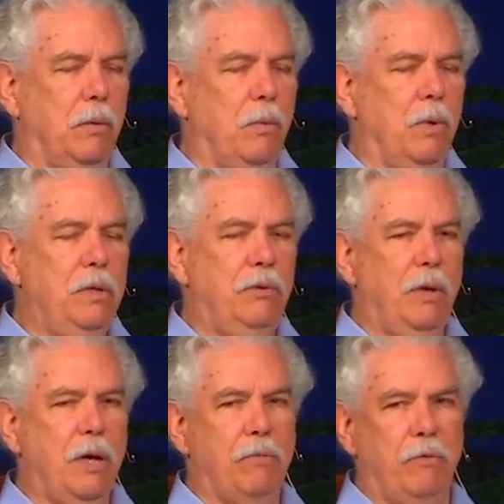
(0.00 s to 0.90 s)
Once
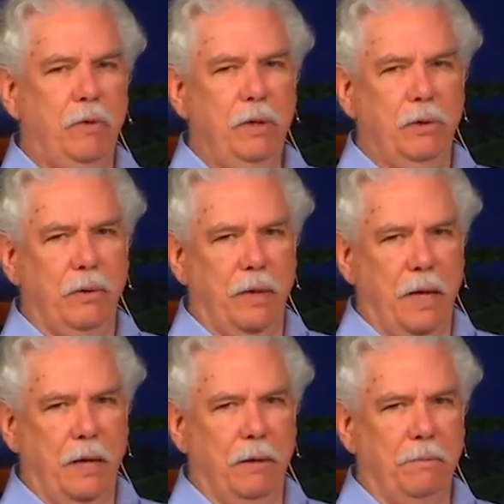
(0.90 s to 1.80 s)
I feel
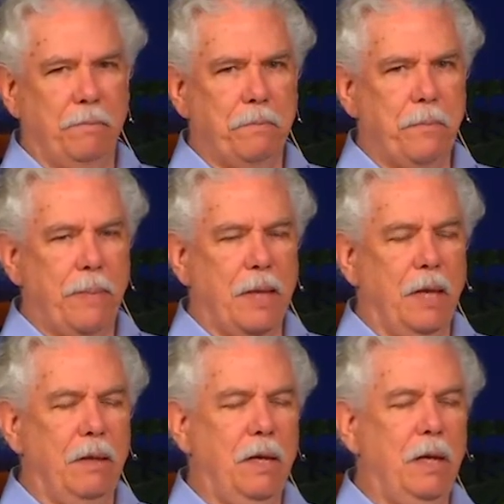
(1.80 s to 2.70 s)
that,
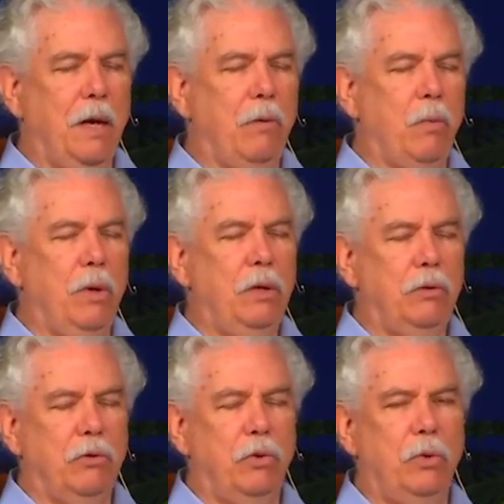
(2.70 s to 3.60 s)
then I want
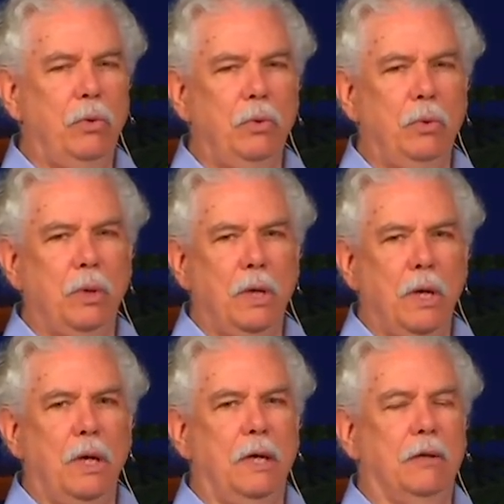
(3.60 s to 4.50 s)
to
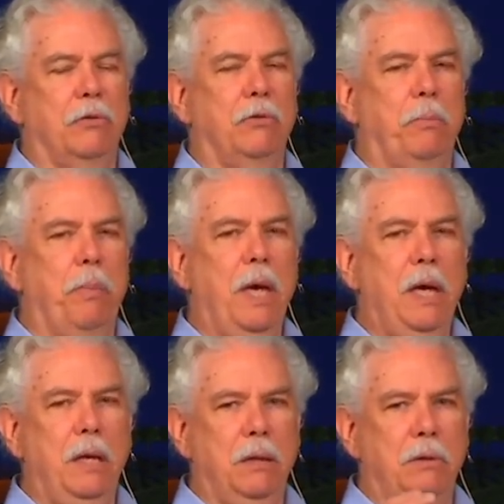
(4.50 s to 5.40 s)

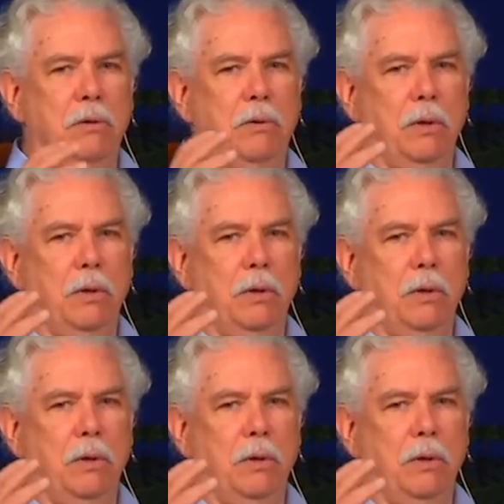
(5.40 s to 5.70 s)
expand